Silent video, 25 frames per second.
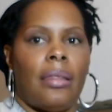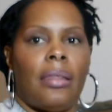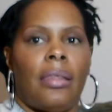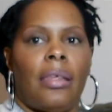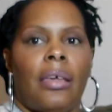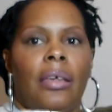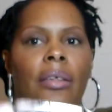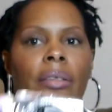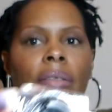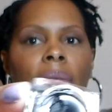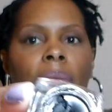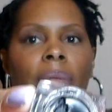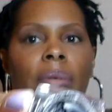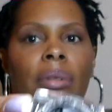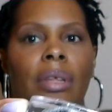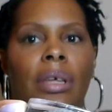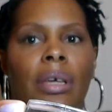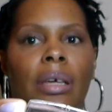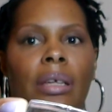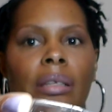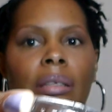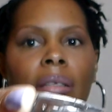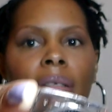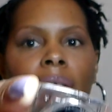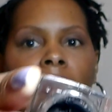That's what
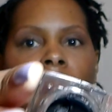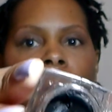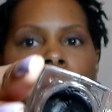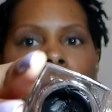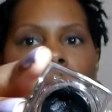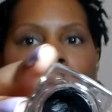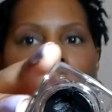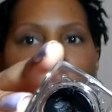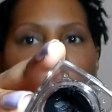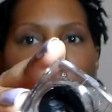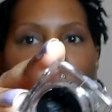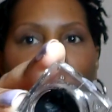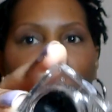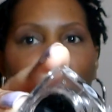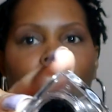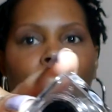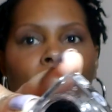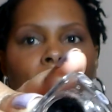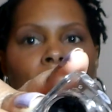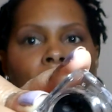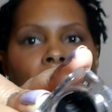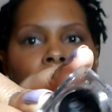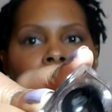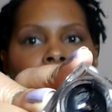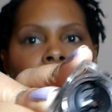that looks like. Like we
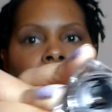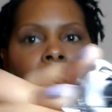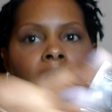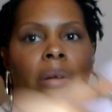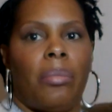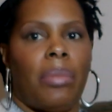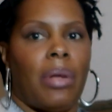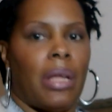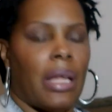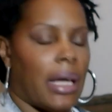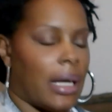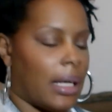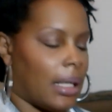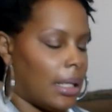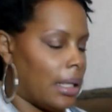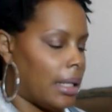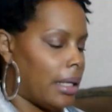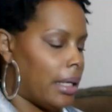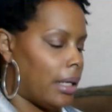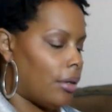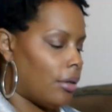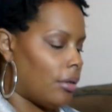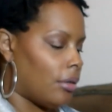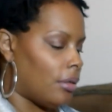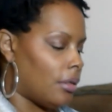don't know what a black
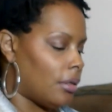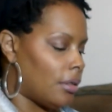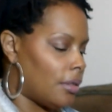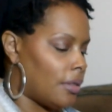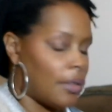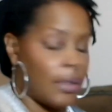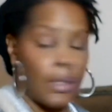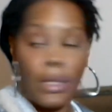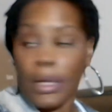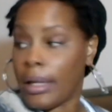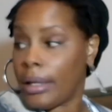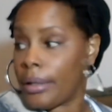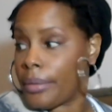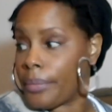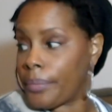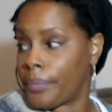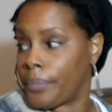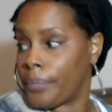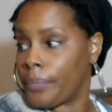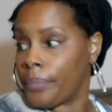liner looks like.